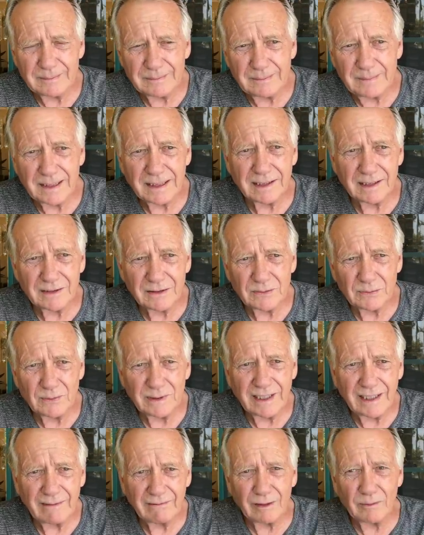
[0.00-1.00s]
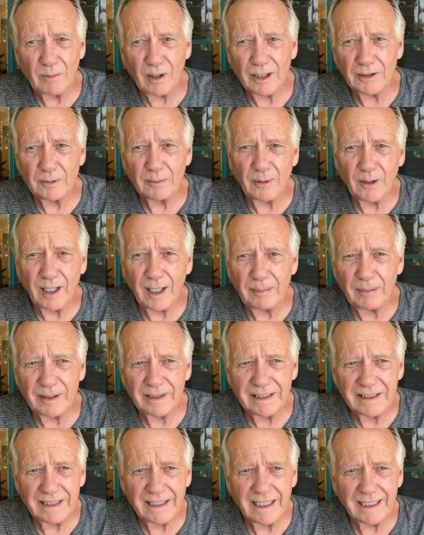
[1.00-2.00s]
because we haven't bought the property
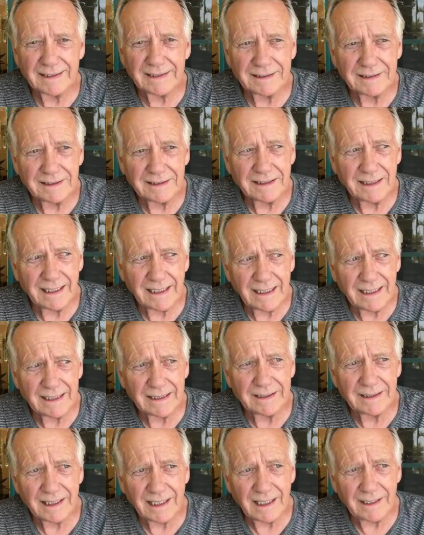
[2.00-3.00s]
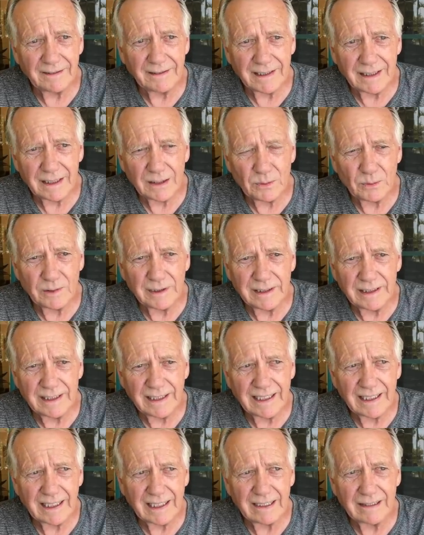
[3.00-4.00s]
yet, and I think we
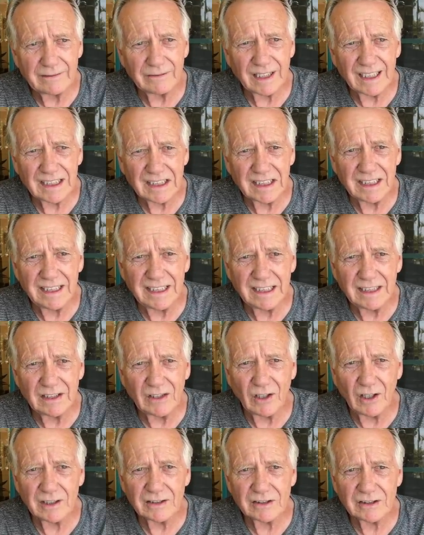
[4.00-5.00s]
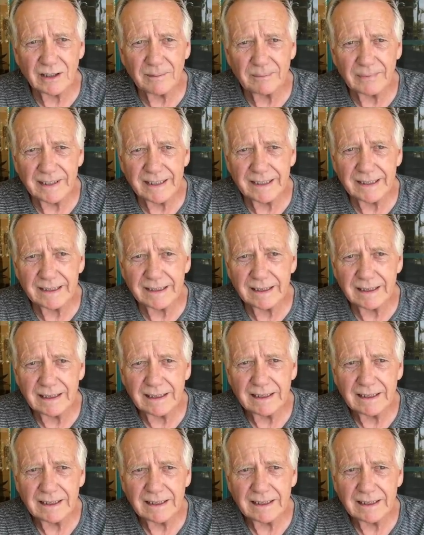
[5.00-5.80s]
have a lead on something